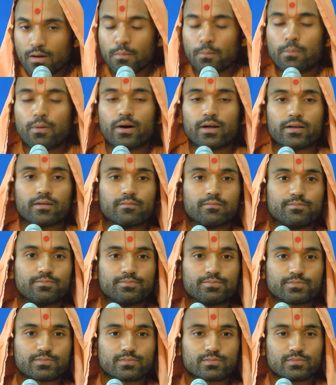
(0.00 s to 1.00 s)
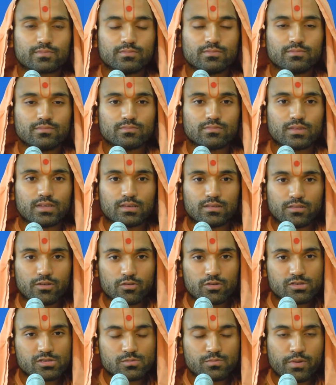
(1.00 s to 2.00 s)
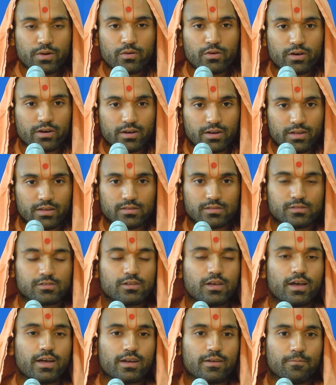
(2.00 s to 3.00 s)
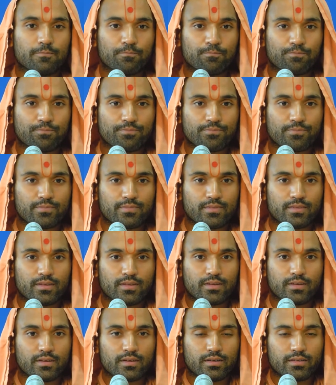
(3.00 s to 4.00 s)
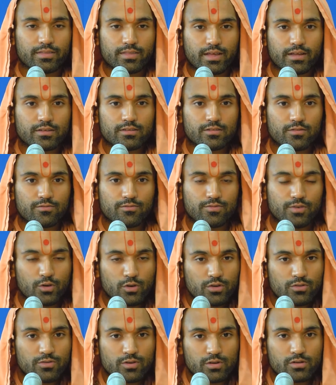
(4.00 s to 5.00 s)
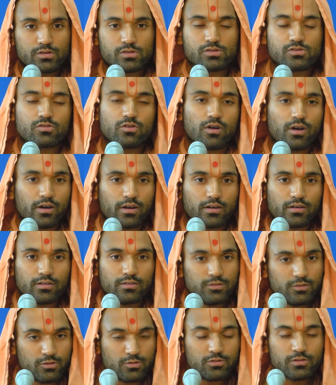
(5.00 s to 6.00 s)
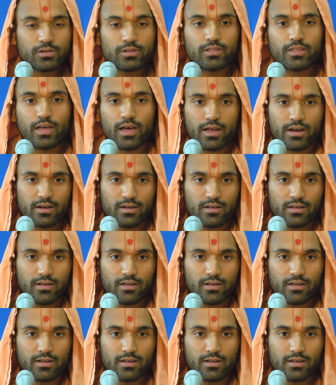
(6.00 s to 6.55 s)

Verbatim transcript: But there's spirit inside that's very, very strong. Due to that,